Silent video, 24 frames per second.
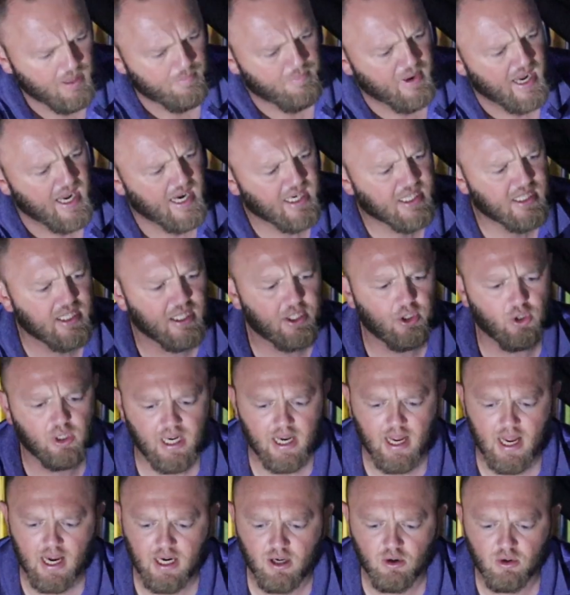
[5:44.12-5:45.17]
bags that you can
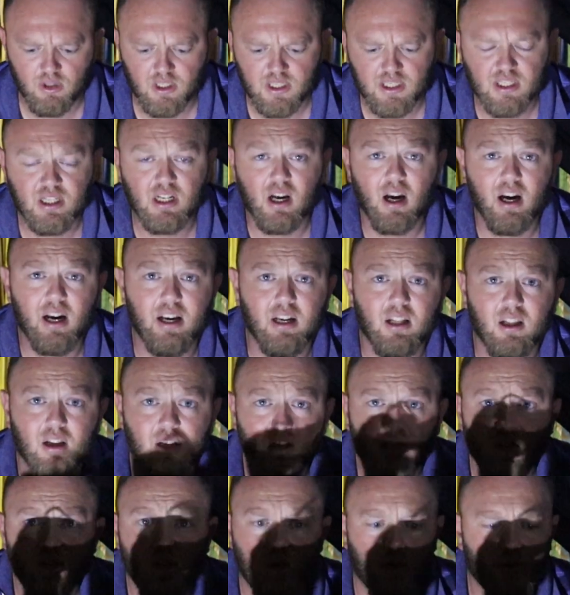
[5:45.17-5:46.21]
hang on the side
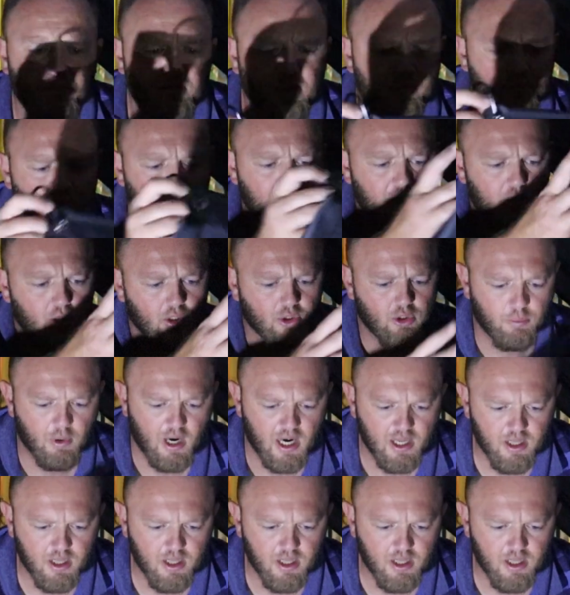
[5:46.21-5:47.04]
of the vehicle to